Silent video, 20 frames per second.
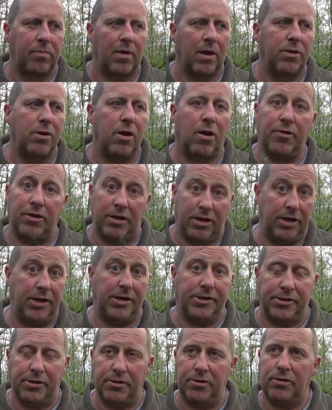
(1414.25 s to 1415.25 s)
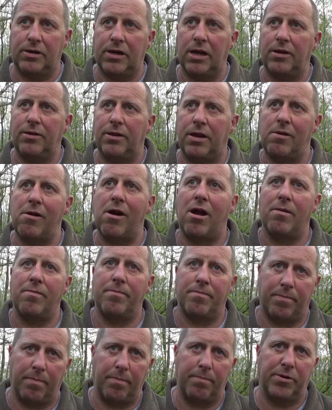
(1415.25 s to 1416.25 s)
Not that you need to, you can, there are
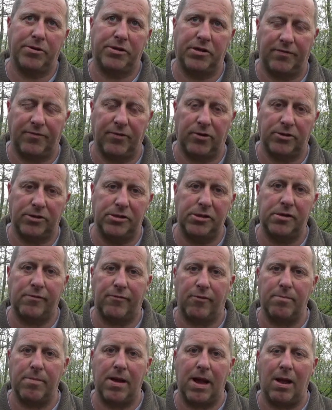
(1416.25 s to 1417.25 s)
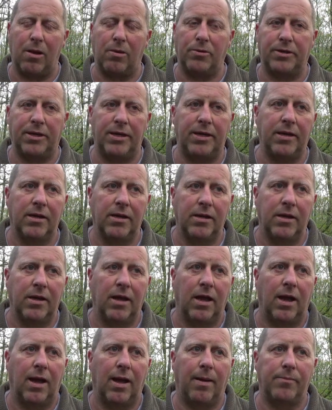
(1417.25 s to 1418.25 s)
budget versions from Aldi.
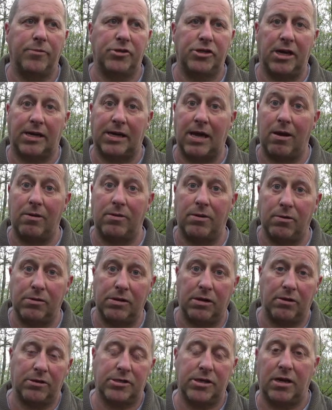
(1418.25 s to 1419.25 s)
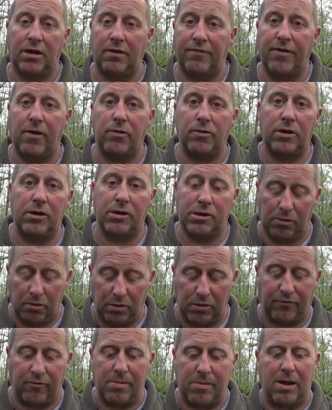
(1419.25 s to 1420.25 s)
Um, check out those little tiny folding
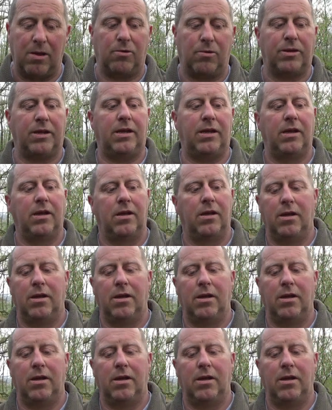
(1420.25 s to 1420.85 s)
saws from Aldi.